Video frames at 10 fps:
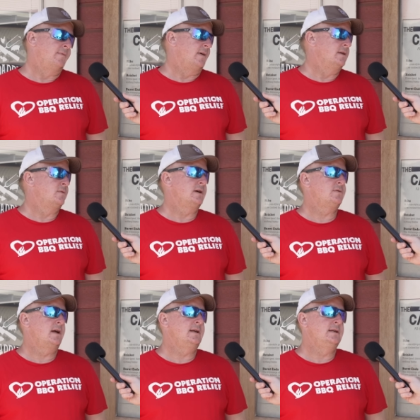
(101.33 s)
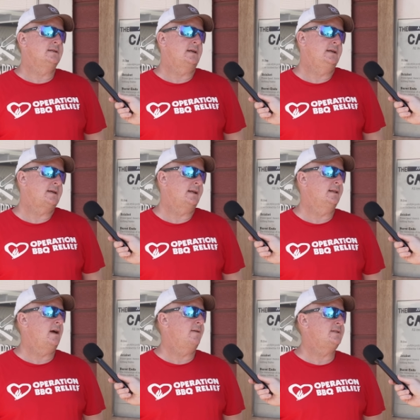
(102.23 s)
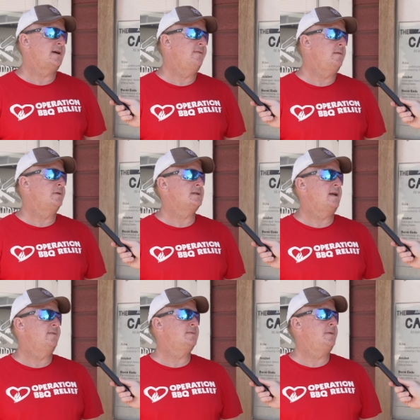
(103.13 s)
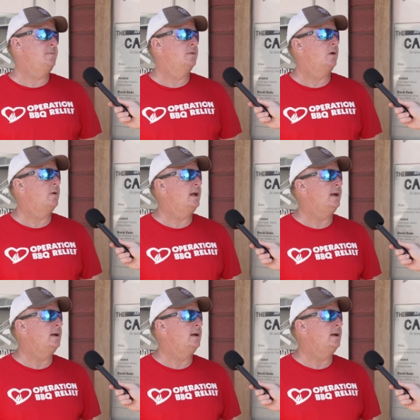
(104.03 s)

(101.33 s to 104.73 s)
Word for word: my friend's restaurant, he's, he's had to lay off 70% of his people already